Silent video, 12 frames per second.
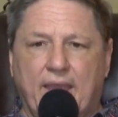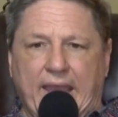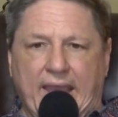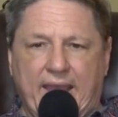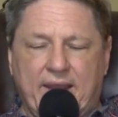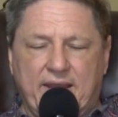
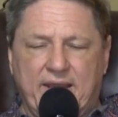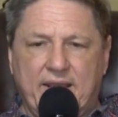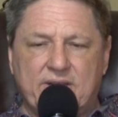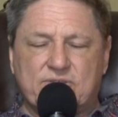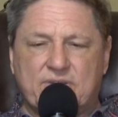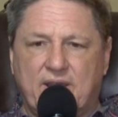and
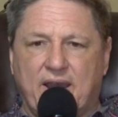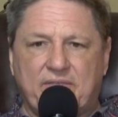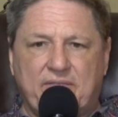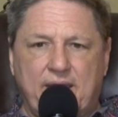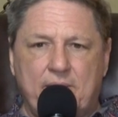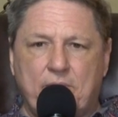he's
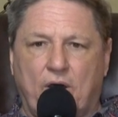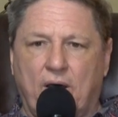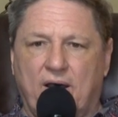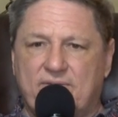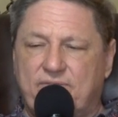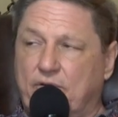got them
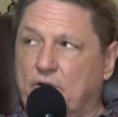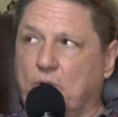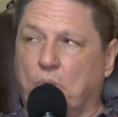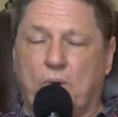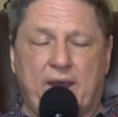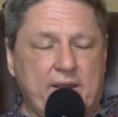off on a
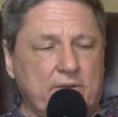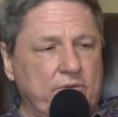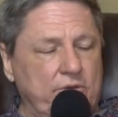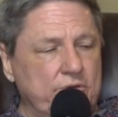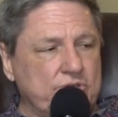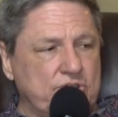wild
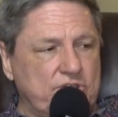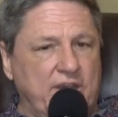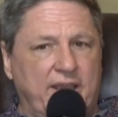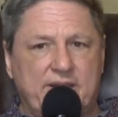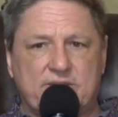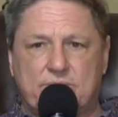goose
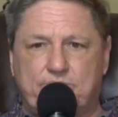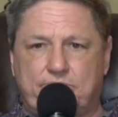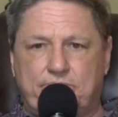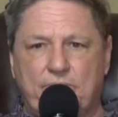chase